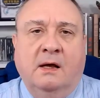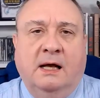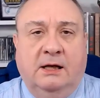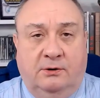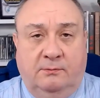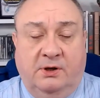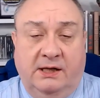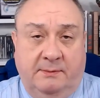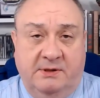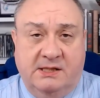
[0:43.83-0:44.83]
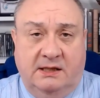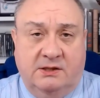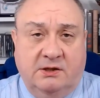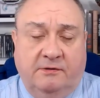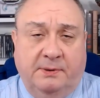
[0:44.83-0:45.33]
Hello, my name is Eddie
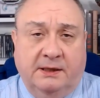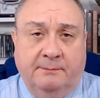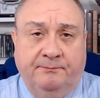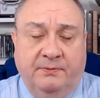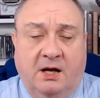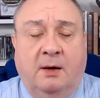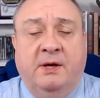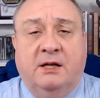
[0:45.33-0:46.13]
Tofpik. I'm